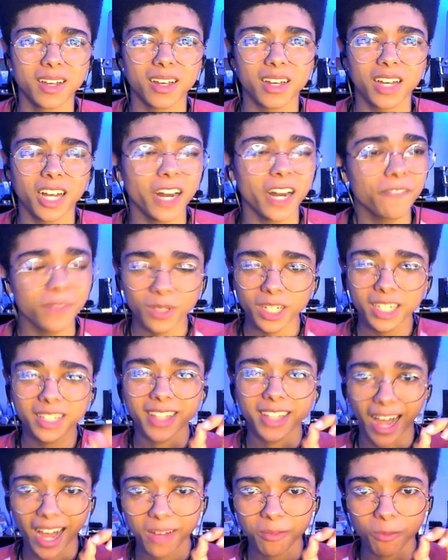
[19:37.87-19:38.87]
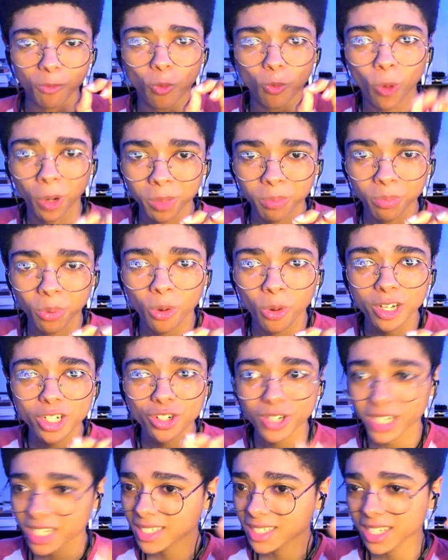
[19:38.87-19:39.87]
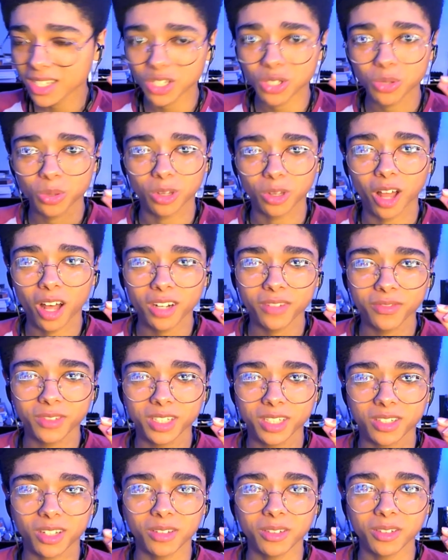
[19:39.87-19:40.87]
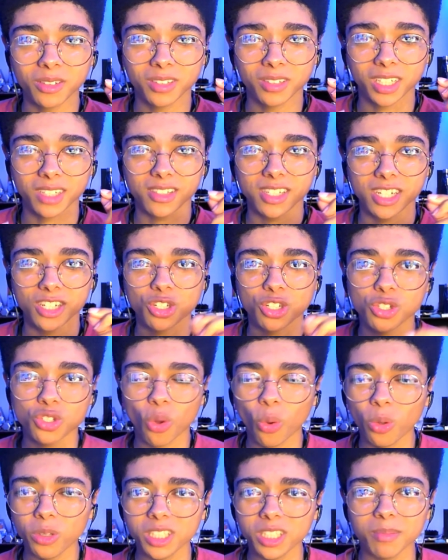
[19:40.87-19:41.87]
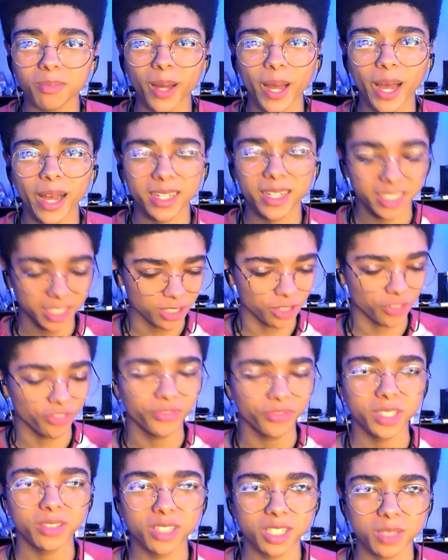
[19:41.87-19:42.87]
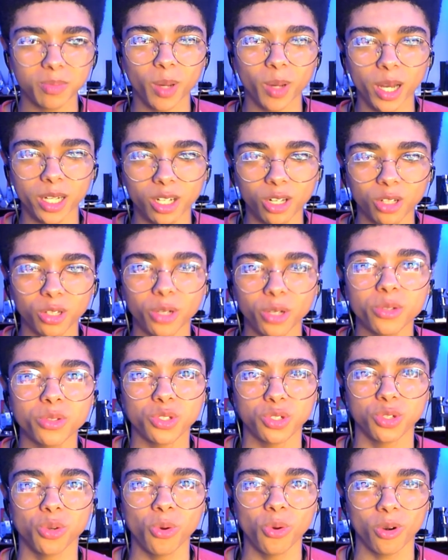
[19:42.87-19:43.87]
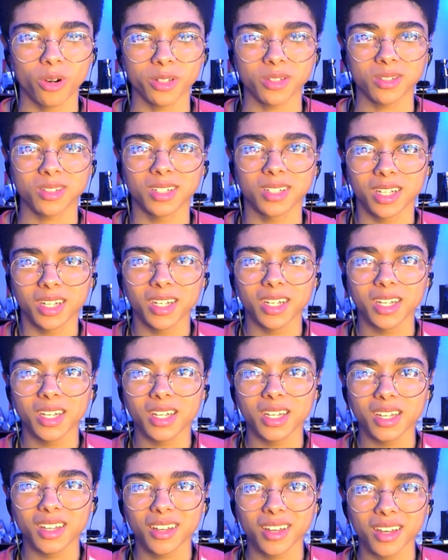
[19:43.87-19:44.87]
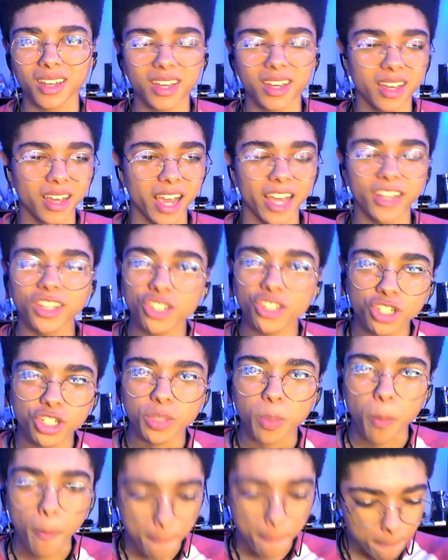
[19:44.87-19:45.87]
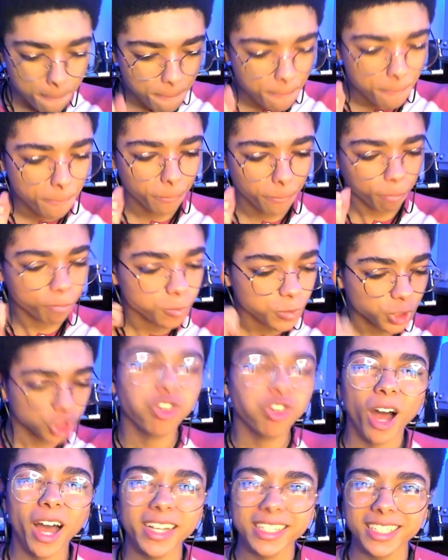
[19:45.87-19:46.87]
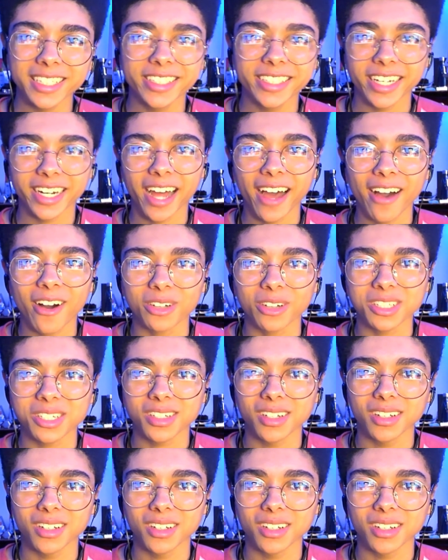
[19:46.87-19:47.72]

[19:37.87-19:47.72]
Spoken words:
And I feel like that one point translates to a lot of these other things. It's just holding back your feelings behind closed doors. And they're just trying to get out.